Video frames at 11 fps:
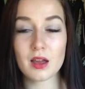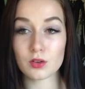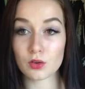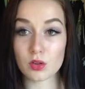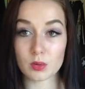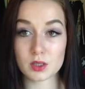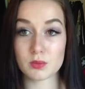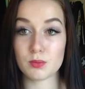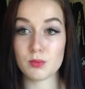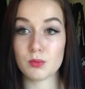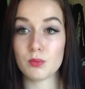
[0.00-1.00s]
there's so much
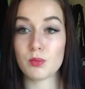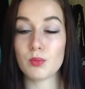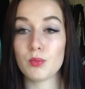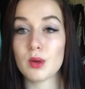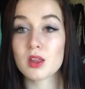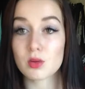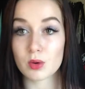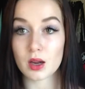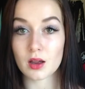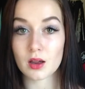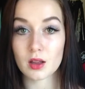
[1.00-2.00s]

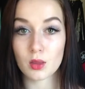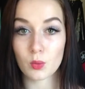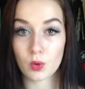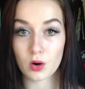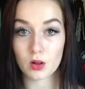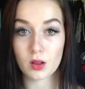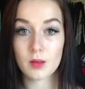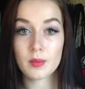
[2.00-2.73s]
misery in the world.